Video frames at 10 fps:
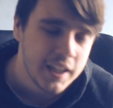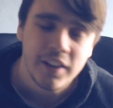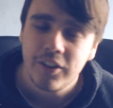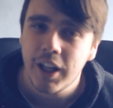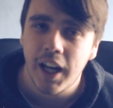
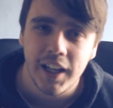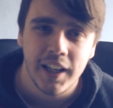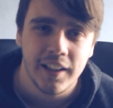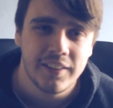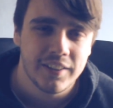made
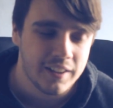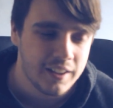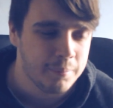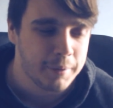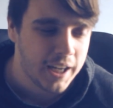United
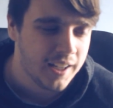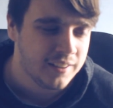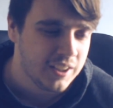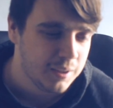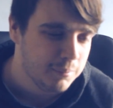a better
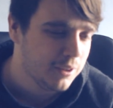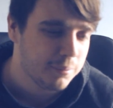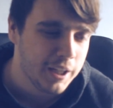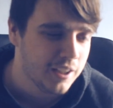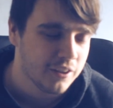team.
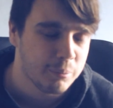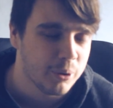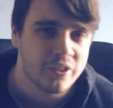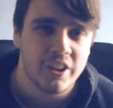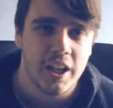He's made us
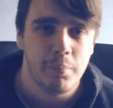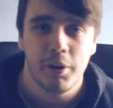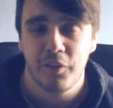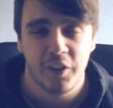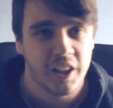more
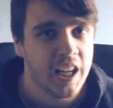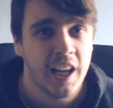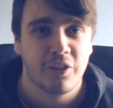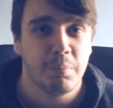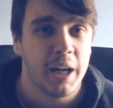stable. For the
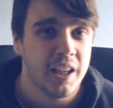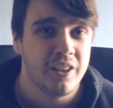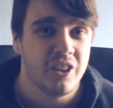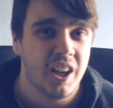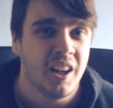next
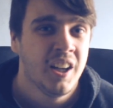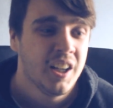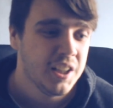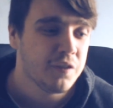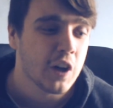manager,
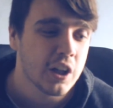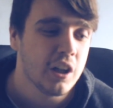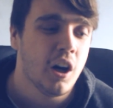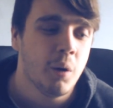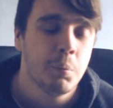they've got a
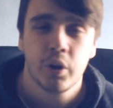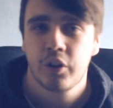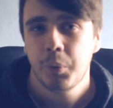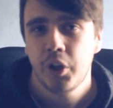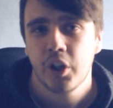lot more
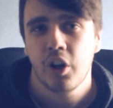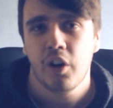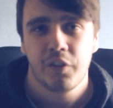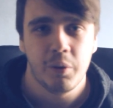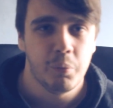to work
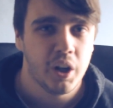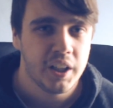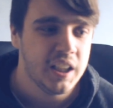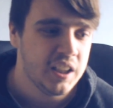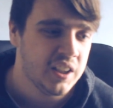off than
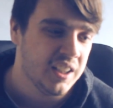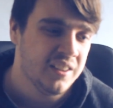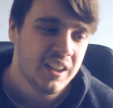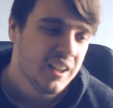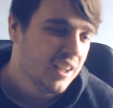what he
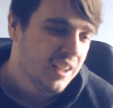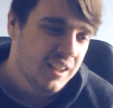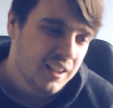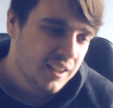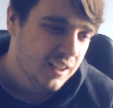did.
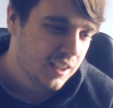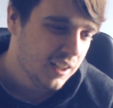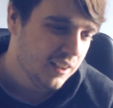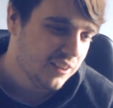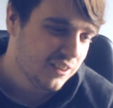
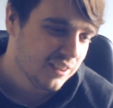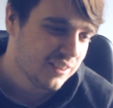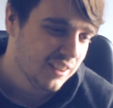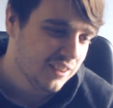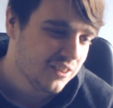It's
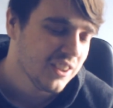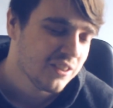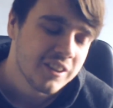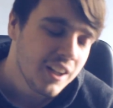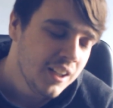
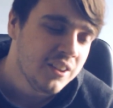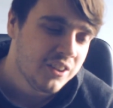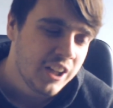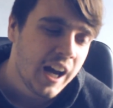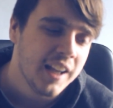just kind of
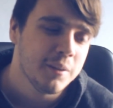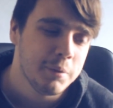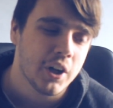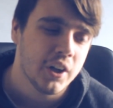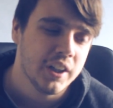sad, to
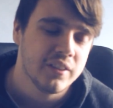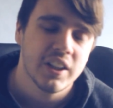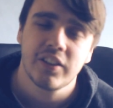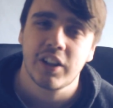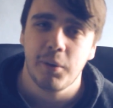be honest,
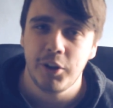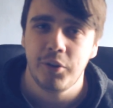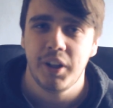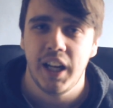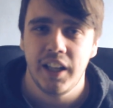that it's coming
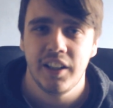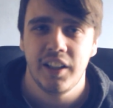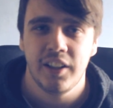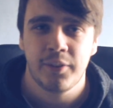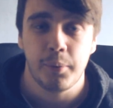to an end
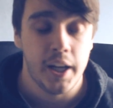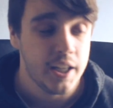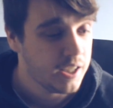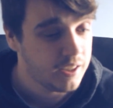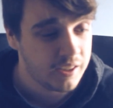in this
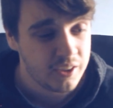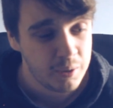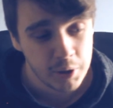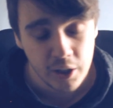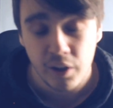way, in the
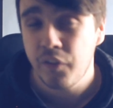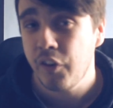typical